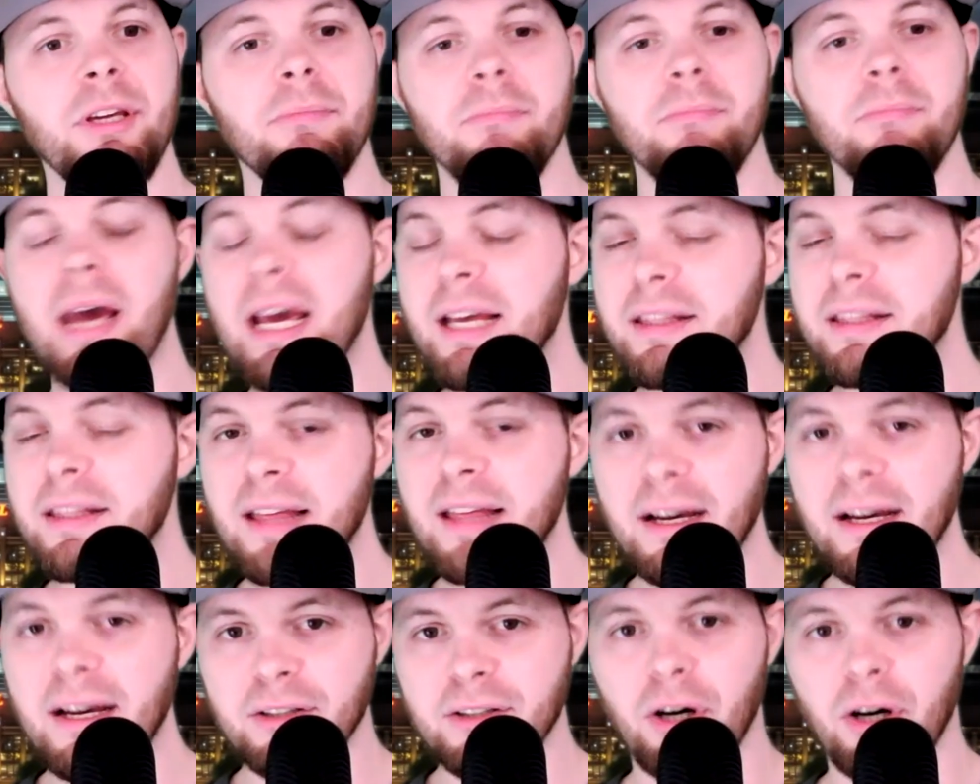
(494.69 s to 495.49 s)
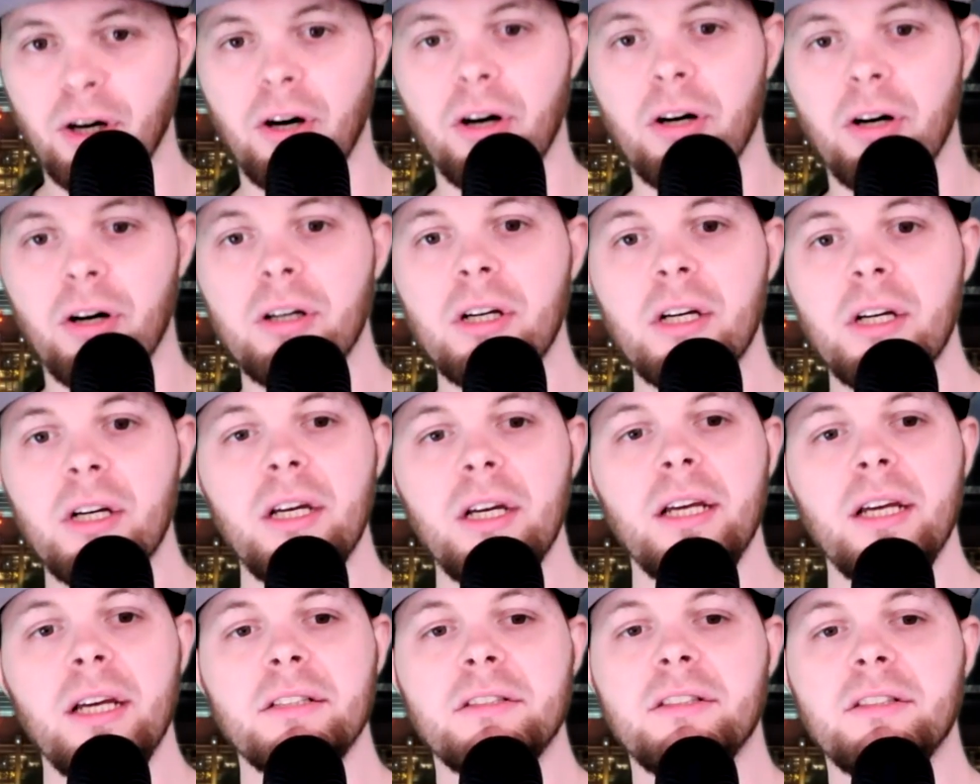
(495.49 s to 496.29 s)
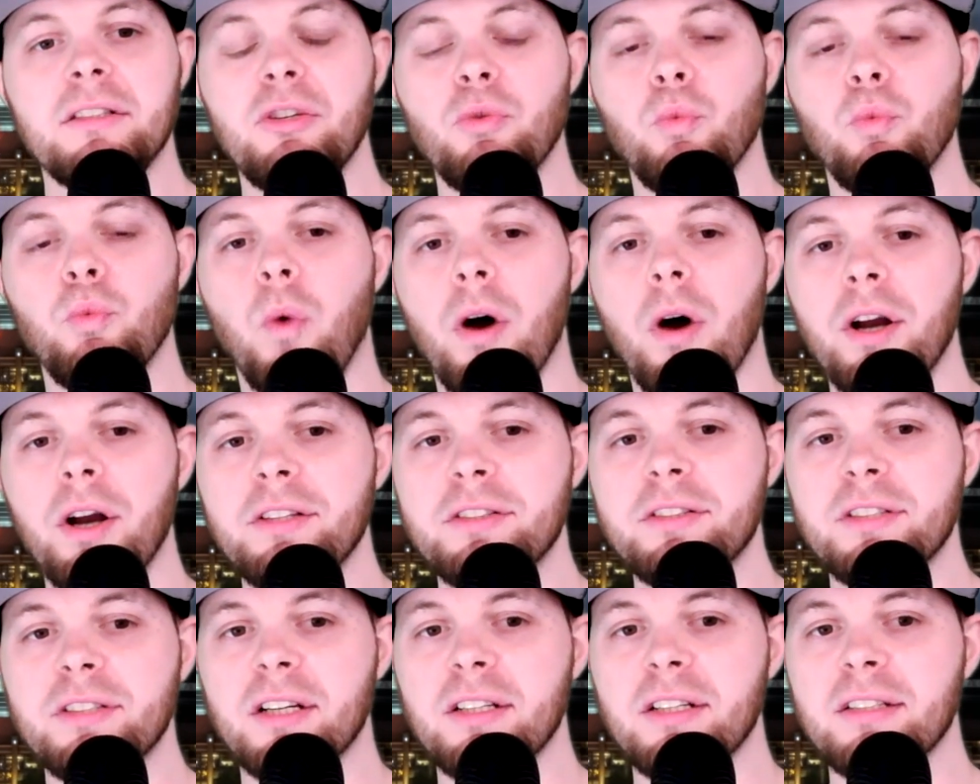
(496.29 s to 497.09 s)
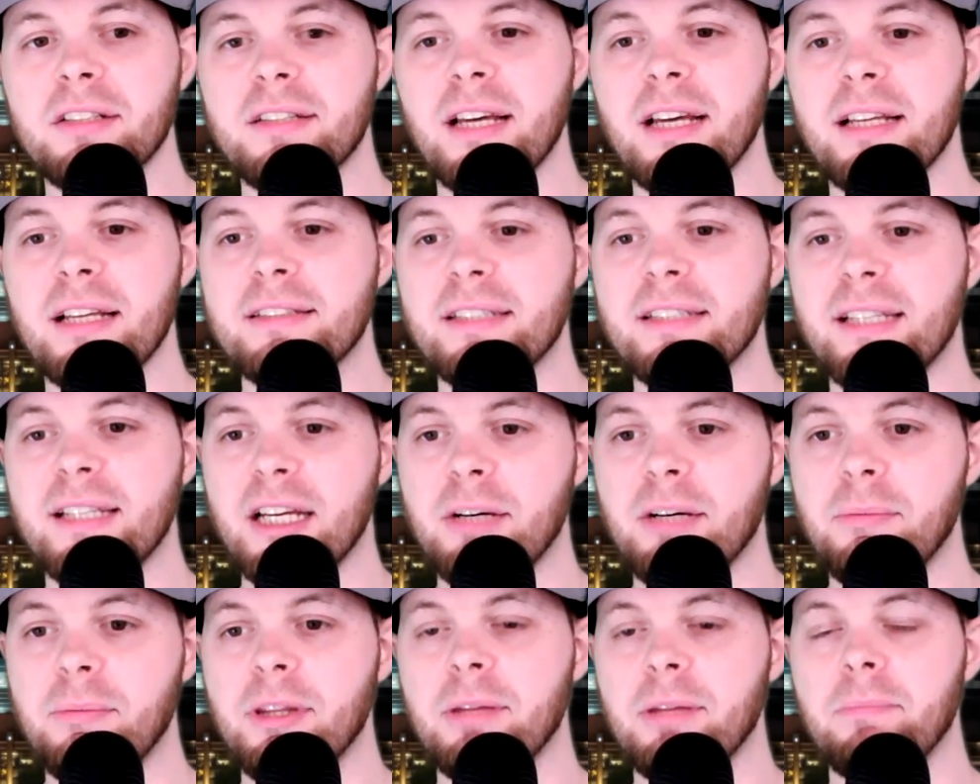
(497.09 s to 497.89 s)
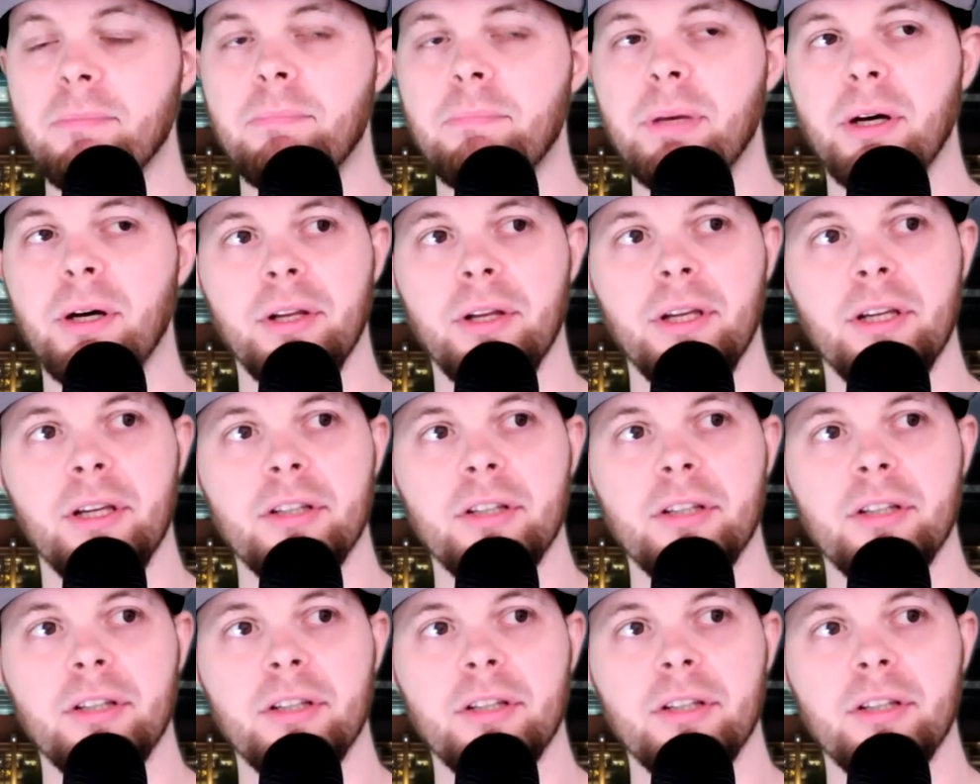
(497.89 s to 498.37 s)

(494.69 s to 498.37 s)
Make that call and see what it's going to take to get him in the building.